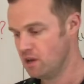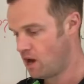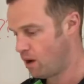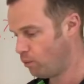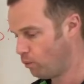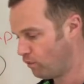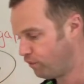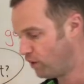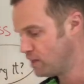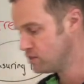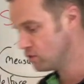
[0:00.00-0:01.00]
And a
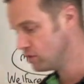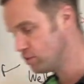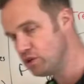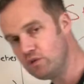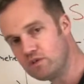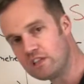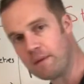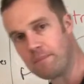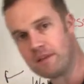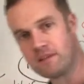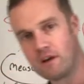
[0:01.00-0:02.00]
flight zone is when you
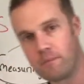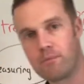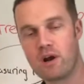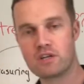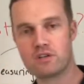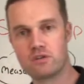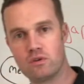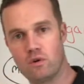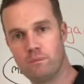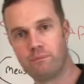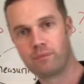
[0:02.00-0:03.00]
step into their pressure
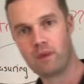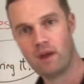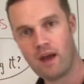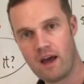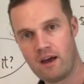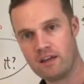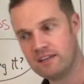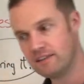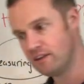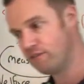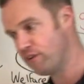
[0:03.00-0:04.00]
zone,
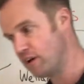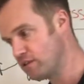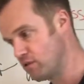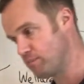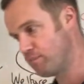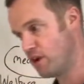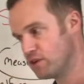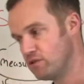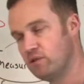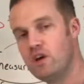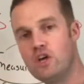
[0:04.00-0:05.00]
into their flight zone,
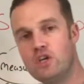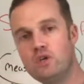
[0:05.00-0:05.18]
pressure zone,